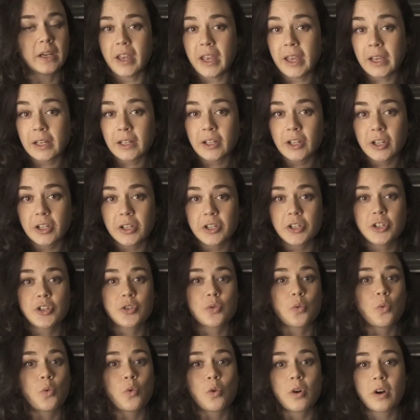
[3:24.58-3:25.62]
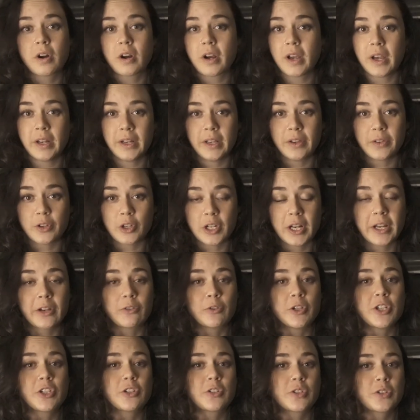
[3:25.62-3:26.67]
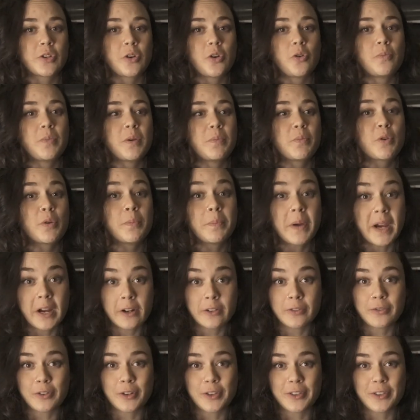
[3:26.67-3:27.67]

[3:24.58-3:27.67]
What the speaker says: English or any other language, so be prepared for